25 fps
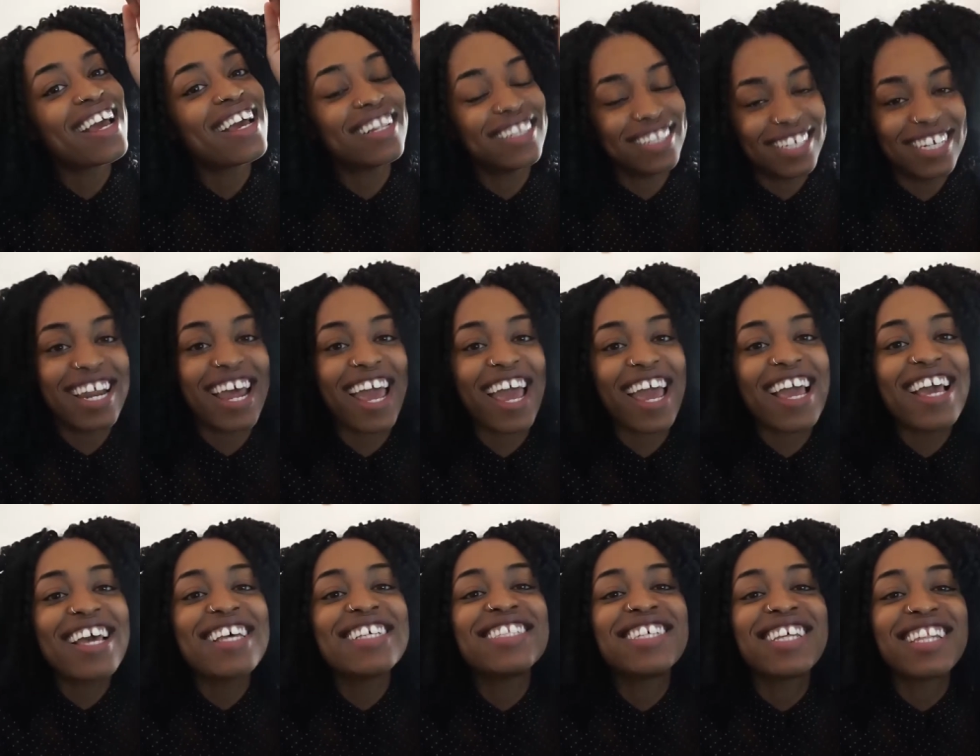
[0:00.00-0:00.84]

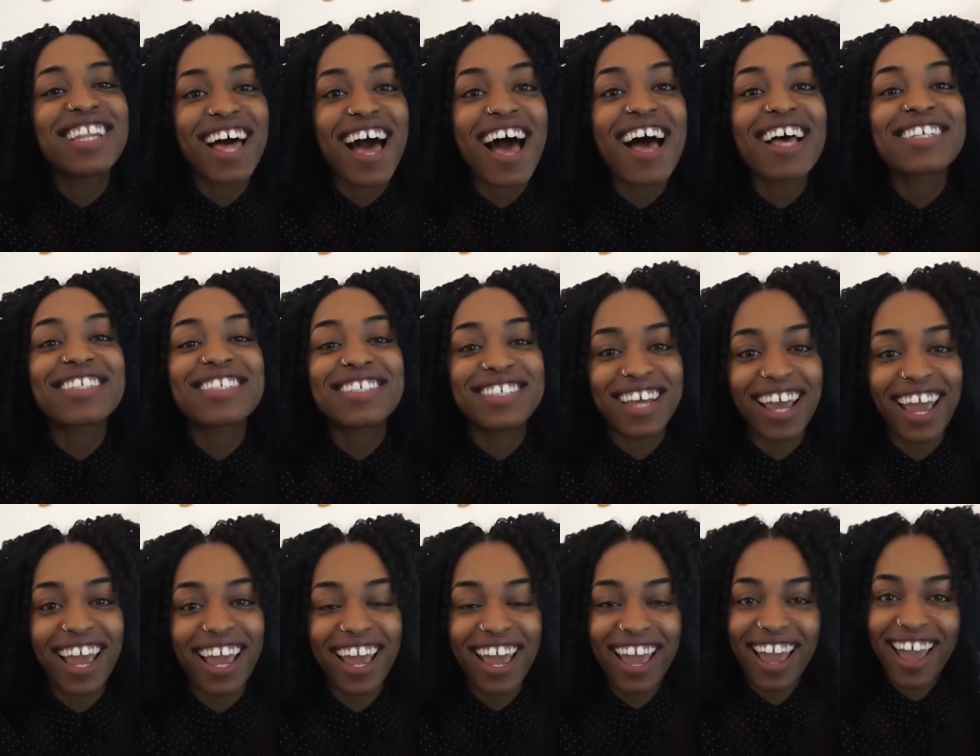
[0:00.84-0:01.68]
today is the last
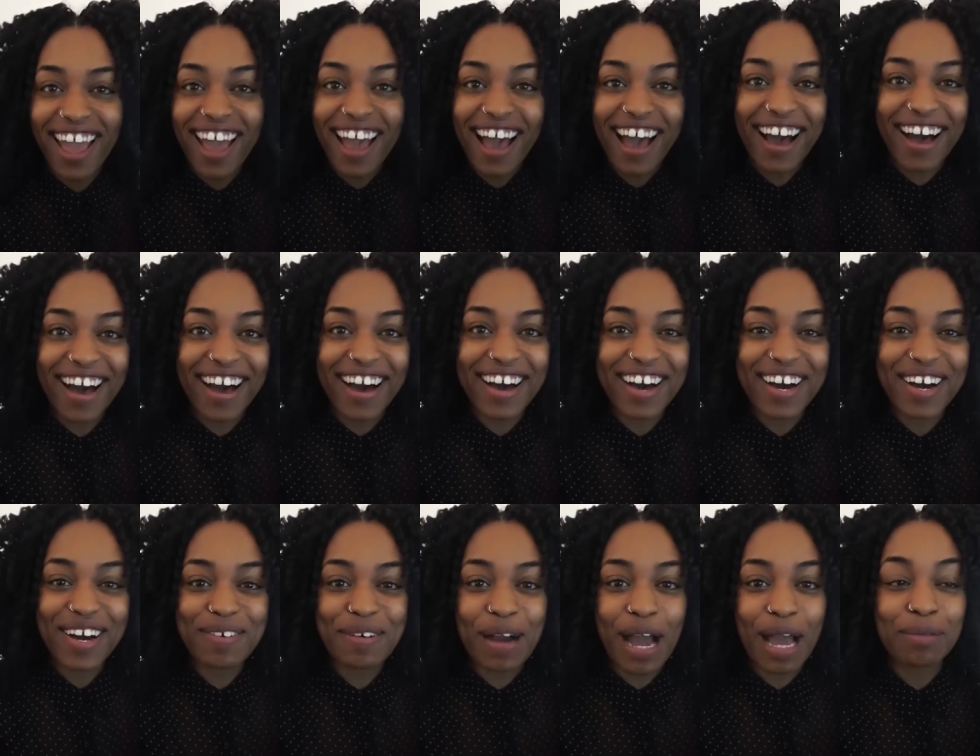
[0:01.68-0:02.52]
day.
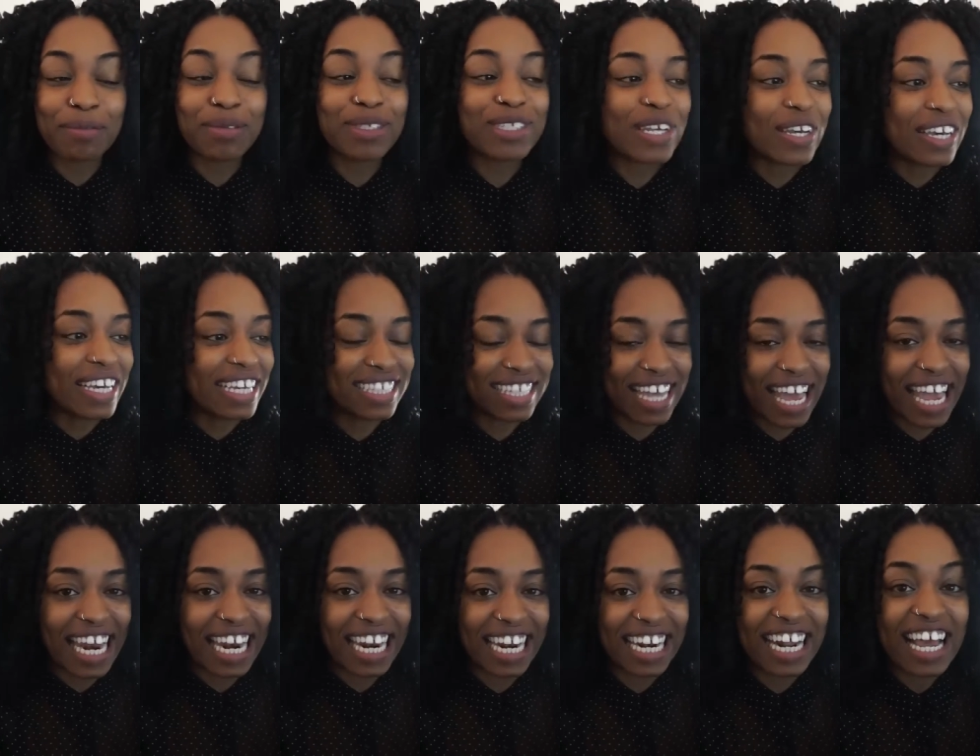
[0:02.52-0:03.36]
Um, I'm so
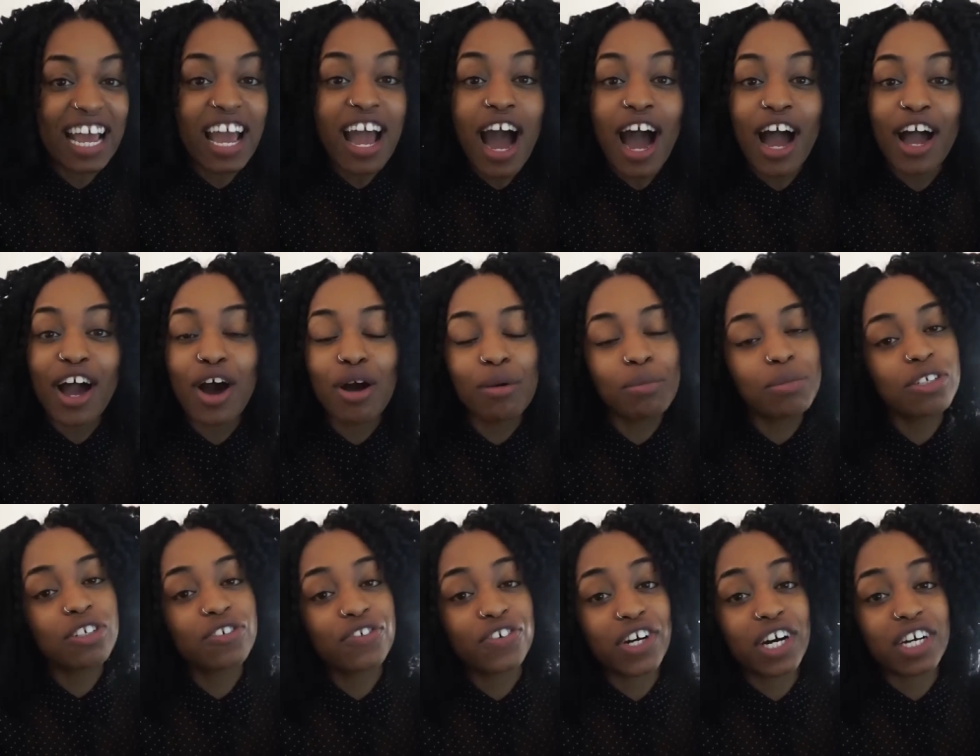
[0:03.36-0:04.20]
excited. I
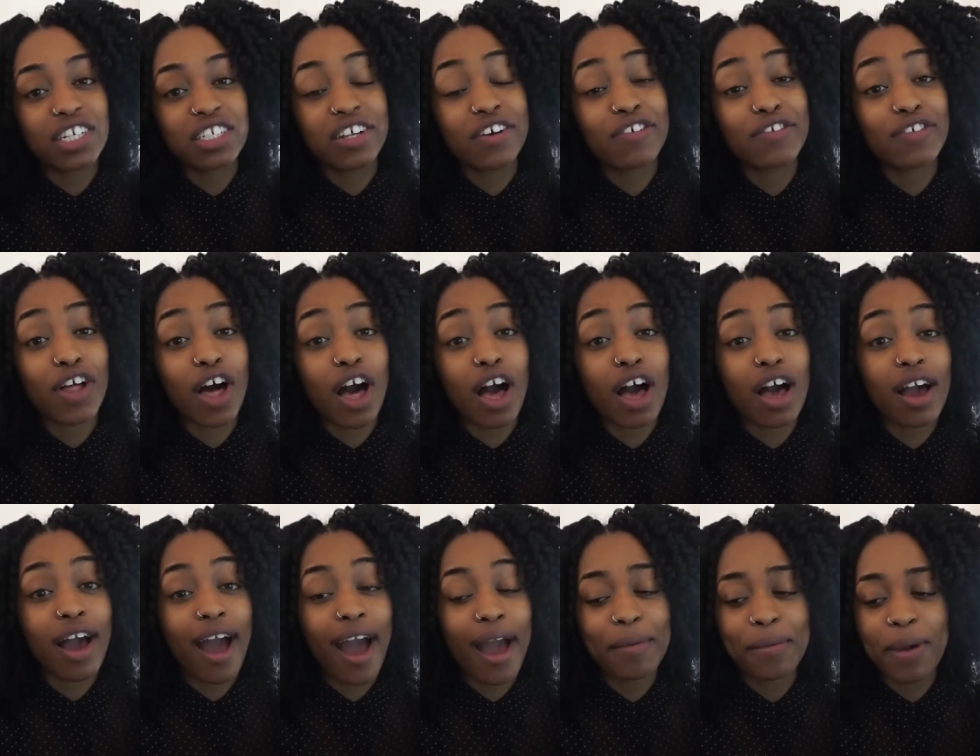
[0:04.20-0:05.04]
almost forgot to
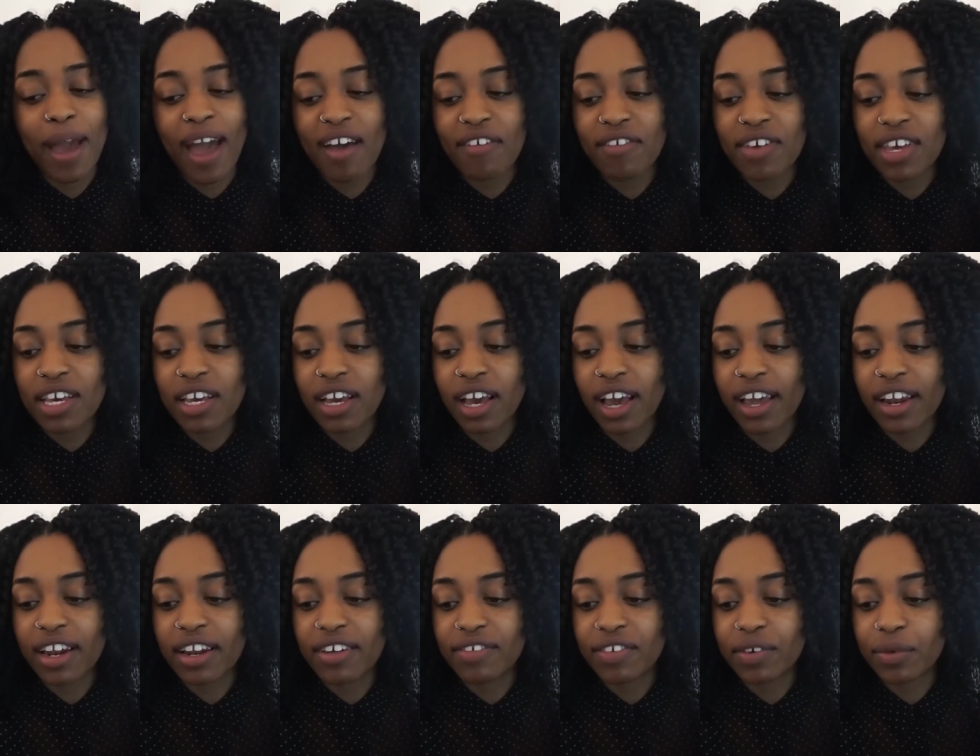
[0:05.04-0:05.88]
vlog. I'm having
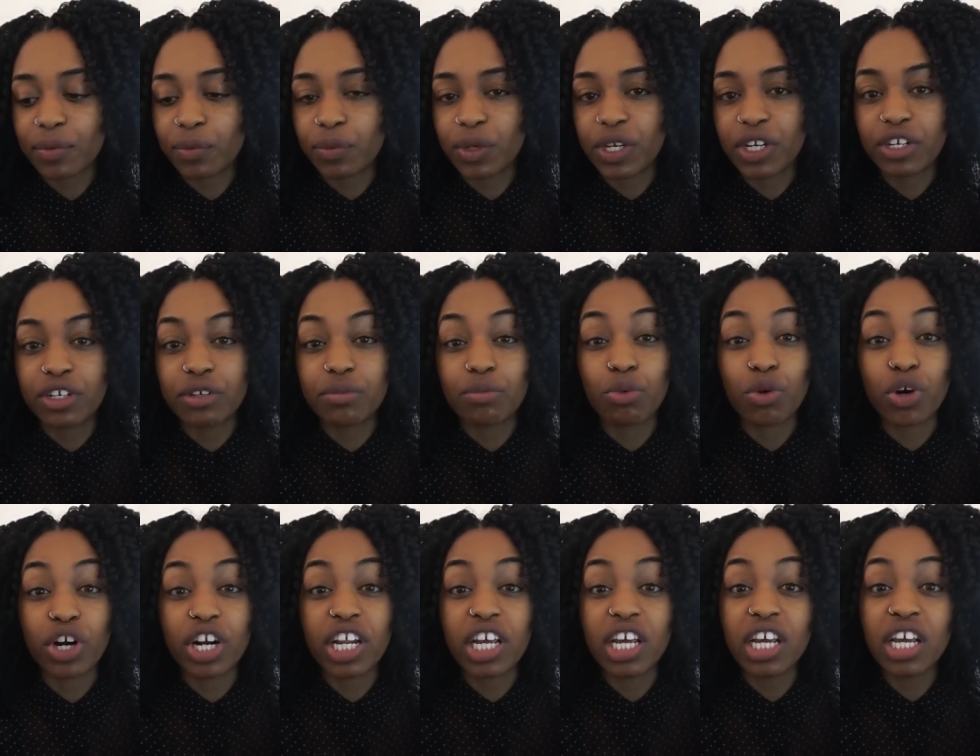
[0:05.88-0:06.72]
kind of a weird
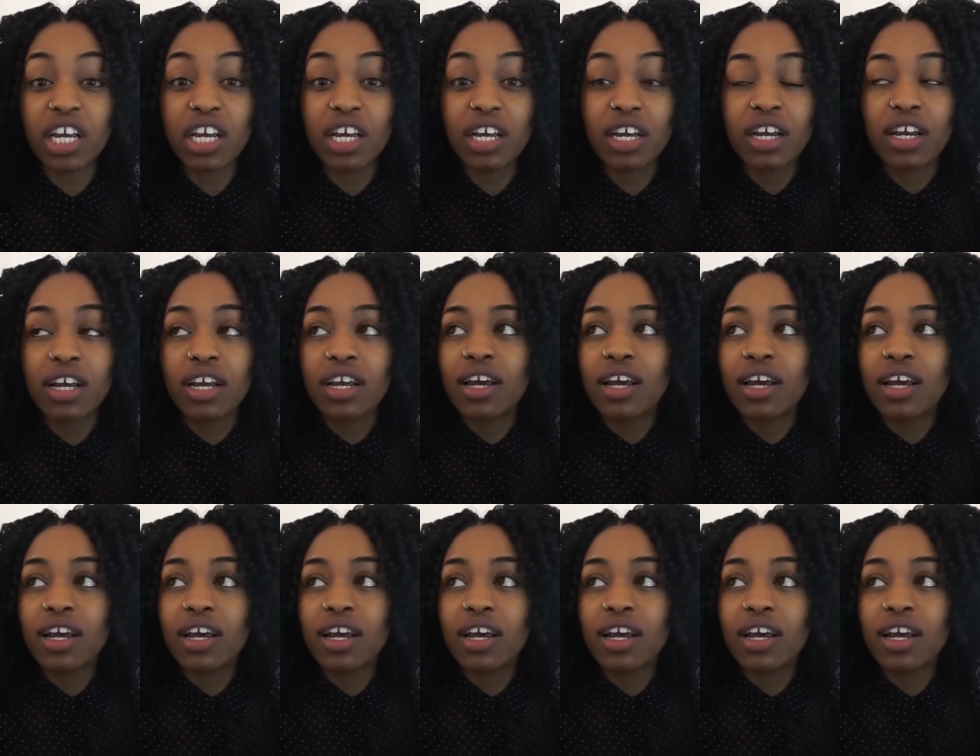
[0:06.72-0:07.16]
morning.